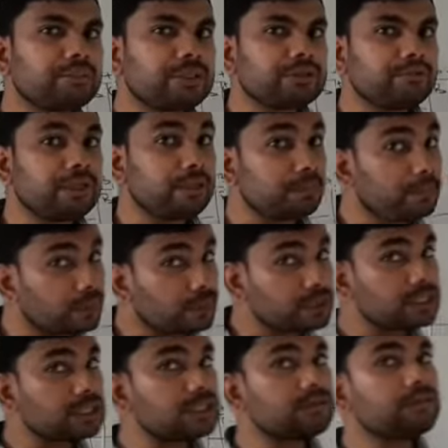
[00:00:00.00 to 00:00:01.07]
between
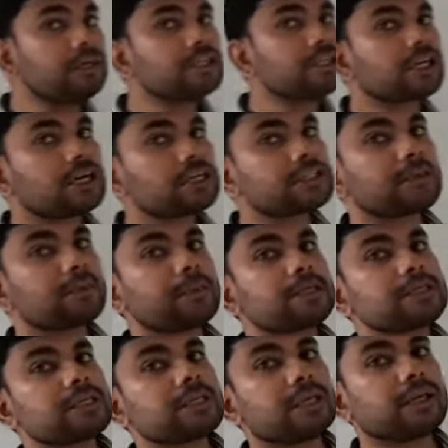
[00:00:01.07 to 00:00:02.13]
positively charged
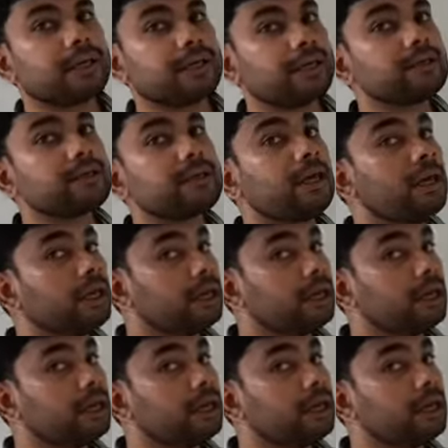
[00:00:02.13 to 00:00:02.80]
metal and